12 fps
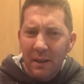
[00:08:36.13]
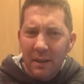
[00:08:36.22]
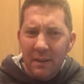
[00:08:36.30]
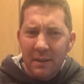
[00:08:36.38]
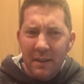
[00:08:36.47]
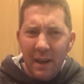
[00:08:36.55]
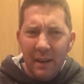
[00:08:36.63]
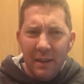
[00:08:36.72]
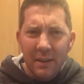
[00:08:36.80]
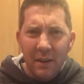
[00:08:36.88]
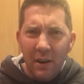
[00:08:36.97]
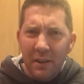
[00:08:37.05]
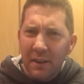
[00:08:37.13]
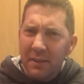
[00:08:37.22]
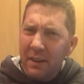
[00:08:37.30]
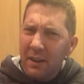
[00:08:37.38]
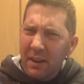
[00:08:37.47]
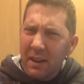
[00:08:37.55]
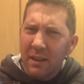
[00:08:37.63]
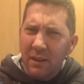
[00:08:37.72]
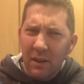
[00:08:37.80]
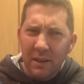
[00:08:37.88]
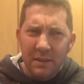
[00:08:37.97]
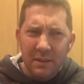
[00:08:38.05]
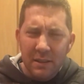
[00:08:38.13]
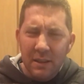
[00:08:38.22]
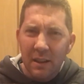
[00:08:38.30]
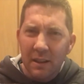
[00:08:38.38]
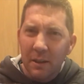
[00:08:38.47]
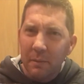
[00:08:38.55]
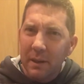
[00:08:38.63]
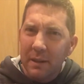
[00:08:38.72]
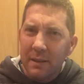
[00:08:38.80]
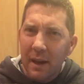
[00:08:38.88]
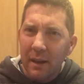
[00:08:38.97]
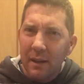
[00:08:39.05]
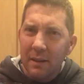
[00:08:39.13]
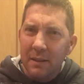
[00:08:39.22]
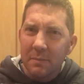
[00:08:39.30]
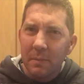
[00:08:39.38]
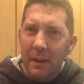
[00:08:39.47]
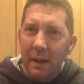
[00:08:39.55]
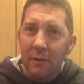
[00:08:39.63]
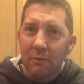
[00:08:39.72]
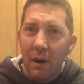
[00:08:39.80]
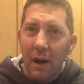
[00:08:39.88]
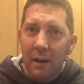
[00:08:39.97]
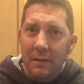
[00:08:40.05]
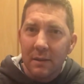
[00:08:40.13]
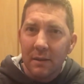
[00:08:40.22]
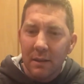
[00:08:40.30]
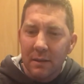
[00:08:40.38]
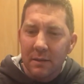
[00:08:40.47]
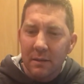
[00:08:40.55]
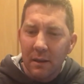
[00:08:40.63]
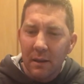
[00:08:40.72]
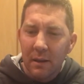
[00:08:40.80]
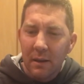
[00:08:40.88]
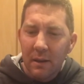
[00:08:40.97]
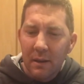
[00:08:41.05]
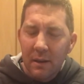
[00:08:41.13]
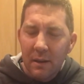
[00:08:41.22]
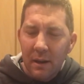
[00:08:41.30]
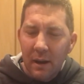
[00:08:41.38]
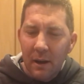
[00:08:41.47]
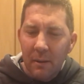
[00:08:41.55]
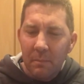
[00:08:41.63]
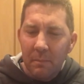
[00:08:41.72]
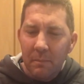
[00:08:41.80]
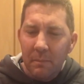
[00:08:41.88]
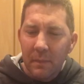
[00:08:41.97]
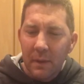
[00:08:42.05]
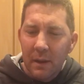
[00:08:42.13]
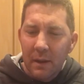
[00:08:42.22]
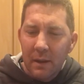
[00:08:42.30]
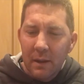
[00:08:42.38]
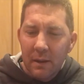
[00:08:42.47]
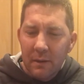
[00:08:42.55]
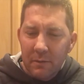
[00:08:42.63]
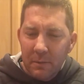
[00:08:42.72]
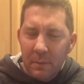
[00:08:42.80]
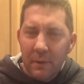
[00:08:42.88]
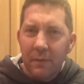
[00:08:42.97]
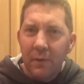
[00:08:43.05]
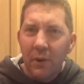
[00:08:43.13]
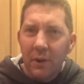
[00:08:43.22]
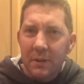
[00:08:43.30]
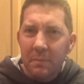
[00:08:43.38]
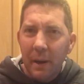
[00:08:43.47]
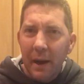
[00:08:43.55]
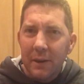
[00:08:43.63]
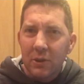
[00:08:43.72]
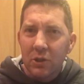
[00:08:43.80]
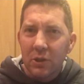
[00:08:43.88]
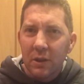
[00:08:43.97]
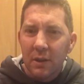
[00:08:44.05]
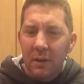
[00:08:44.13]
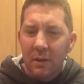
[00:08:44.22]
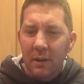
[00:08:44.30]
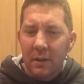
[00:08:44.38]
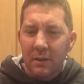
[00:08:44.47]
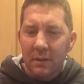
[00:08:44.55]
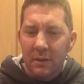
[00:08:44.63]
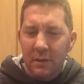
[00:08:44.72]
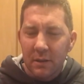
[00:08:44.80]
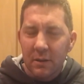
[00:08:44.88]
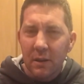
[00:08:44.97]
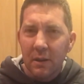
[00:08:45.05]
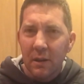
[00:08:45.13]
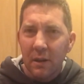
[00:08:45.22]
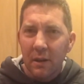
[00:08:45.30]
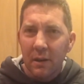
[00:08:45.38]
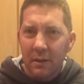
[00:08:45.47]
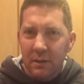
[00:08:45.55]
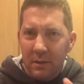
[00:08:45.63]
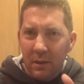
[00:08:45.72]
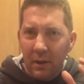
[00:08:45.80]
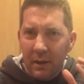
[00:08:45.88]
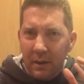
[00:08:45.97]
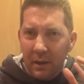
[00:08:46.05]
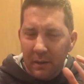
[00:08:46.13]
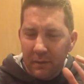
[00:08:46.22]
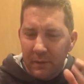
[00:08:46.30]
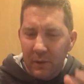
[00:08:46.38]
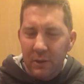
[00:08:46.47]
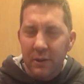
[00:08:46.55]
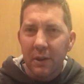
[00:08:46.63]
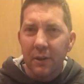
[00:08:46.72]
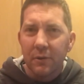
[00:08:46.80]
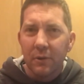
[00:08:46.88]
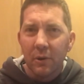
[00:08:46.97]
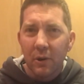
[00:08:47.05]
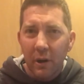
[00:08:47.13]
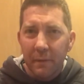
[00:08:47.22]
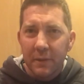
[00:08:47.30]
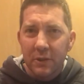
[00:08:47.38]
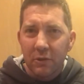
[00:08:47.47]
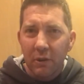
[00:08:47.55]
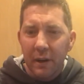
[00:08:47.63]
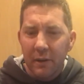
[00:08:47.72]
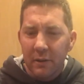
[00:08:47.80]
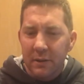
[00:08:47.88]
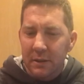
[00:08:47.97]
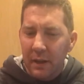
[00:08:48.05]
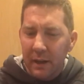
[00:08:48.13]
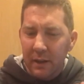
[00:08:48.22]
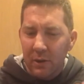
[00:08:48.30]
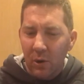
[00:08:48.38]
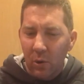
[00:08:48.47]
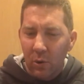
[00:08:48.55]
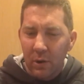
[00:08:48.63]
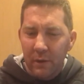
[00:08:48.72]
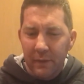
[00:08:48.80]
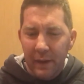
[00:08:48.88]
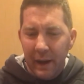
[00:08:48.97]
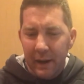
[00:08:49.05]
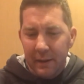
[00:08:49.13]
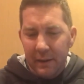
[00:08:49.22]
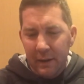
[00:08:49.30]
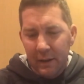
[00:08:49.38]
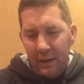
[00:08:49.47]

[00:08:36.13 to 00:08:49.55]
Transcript: the dankiness. I think I can like just a little bit of dankiness, but that grassiness from the first batch, since I filtered it through a coffee strainer, it's taken all of that